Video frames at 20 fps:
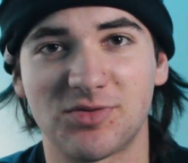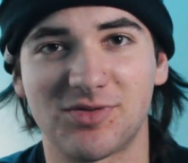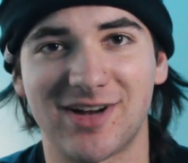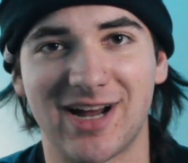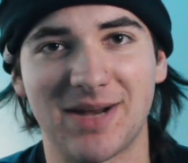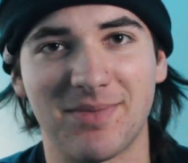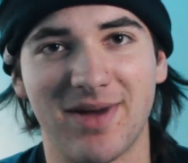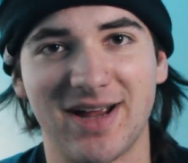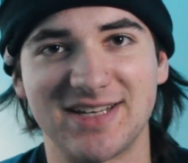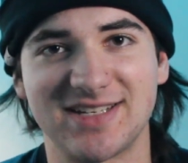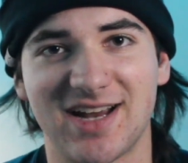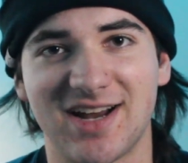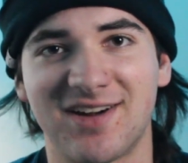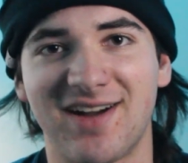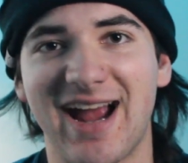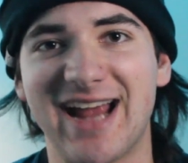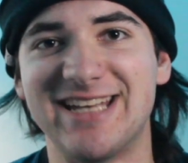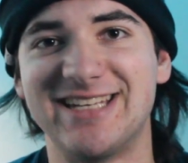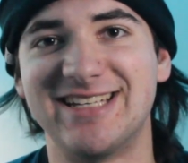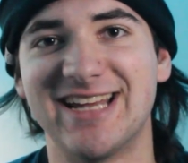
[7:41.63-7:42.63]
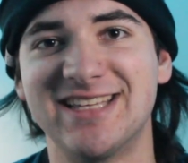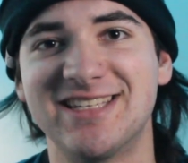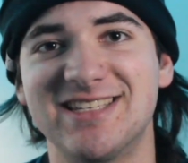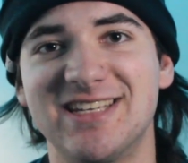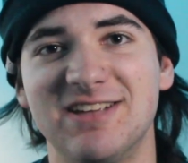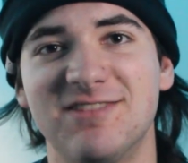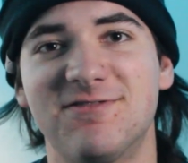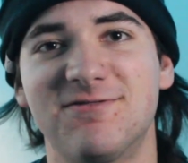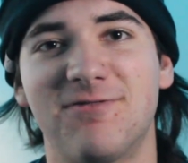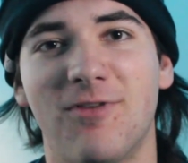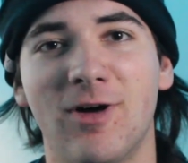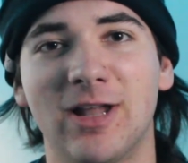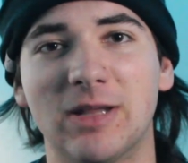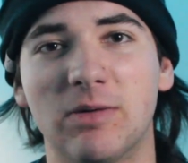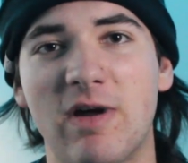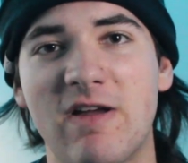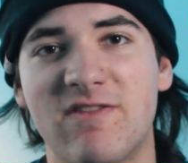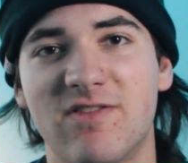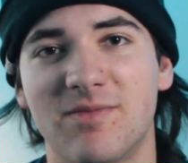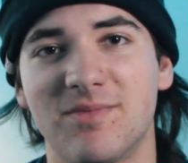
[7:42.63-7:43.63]
where I had my entire identity fall
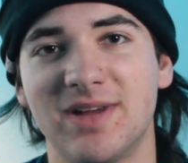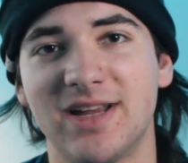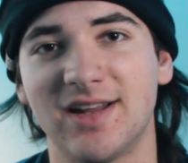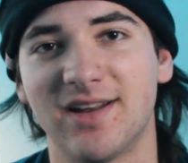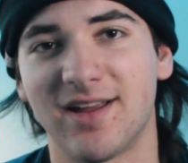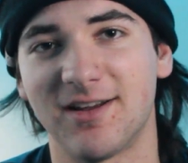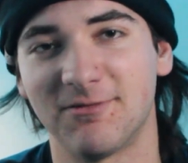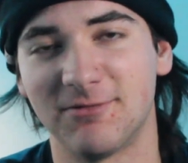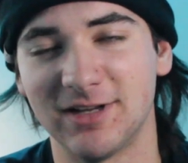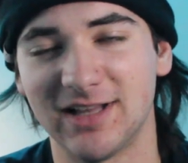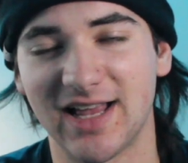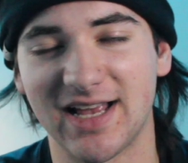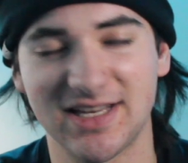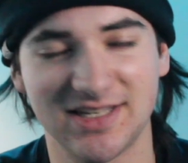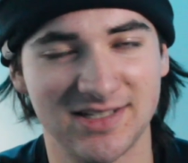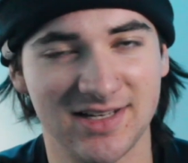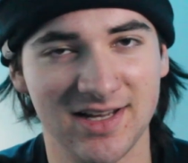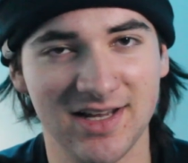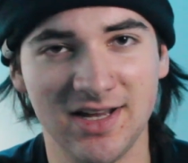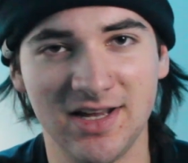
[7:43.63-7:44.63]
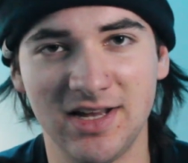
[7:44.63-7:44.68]
away from me, and I realized